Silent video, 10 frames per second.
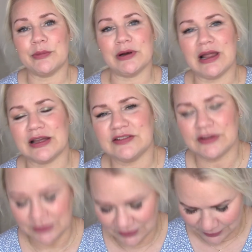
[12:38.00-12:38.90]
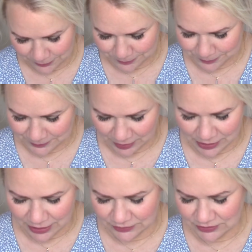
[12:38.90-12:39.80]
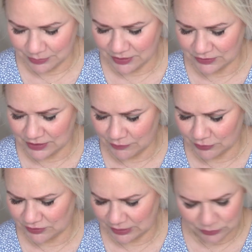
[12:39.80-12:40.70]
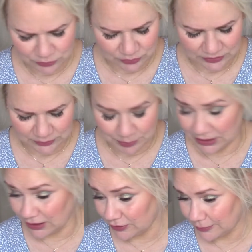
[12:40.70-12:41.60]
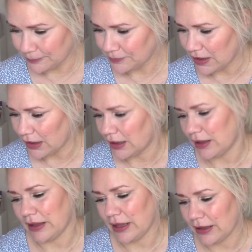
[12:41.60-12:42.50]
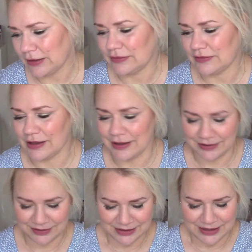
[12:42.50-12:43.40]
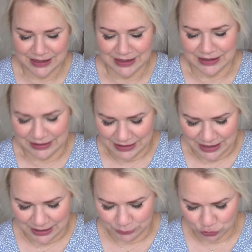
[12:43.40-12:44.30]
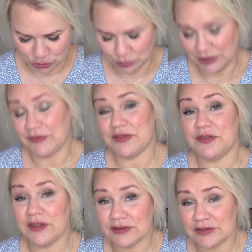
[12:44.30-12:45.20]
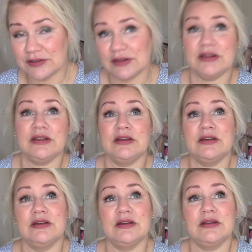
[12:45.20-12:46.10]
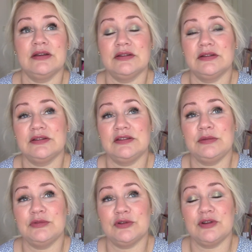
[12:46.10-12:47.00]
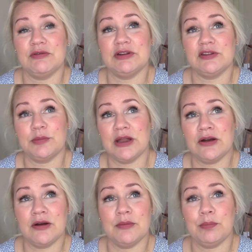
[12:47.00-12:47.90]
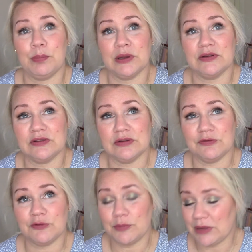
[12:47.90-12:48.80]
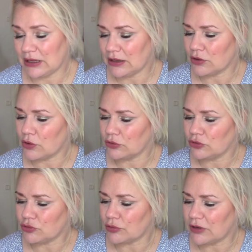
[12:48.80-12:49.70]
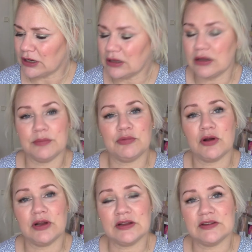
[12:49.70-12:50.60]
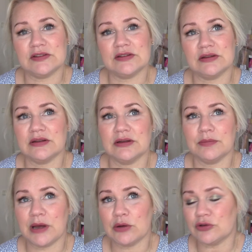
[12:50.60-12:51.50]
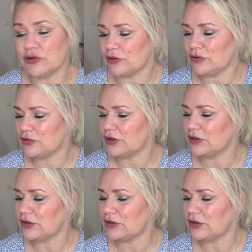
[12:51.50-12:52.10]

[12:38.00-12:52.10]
activity, an item that never seems to disappear. And I'm not sure if this seems to never disappear, but for me, contouring products, powders,